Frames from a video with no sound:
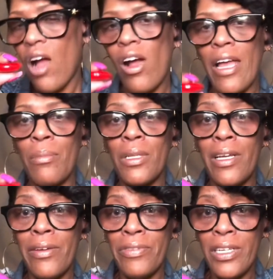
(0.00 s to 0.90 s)
am
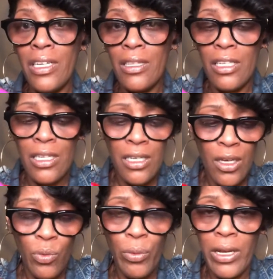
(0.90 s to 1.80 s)
loving the
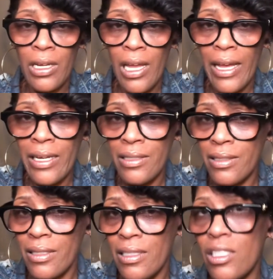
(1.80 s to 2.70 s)
ring light,
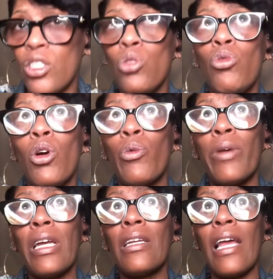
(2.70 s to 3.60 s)
this newer
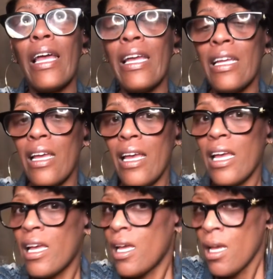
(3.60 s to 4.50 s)
ring light.
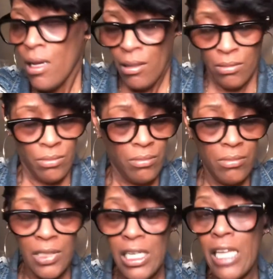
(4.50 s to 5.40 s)

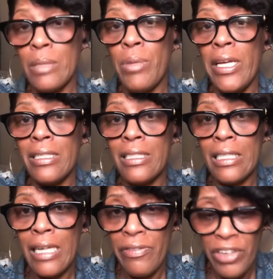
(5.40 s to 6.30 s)
It has made a
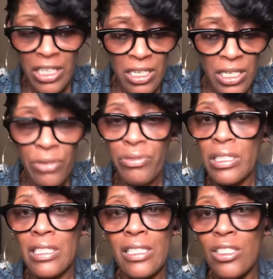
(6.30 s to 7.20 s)
significant
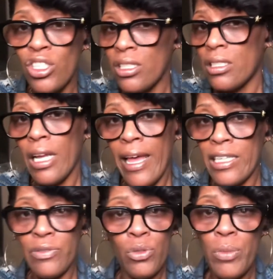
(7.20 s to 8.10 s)
difference in just the
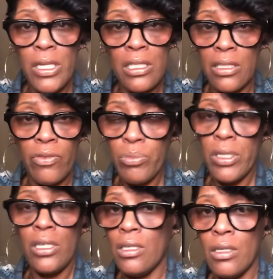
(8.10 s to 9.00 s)
last few minutes of
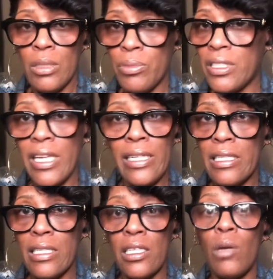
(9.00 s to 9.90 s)
me setting
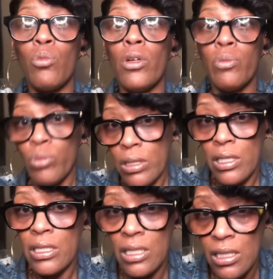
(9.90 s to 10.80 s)
this up with the
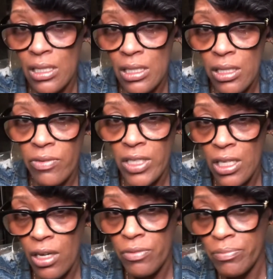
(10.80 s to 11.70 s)
assistance of
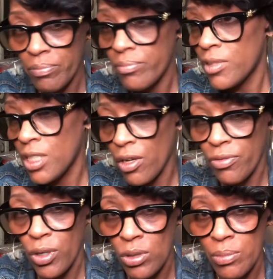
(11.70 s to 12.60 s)
the young
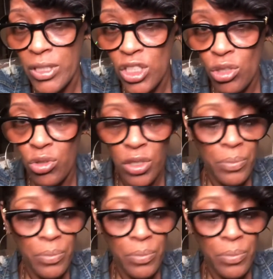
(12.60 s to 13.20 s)
folks, my children.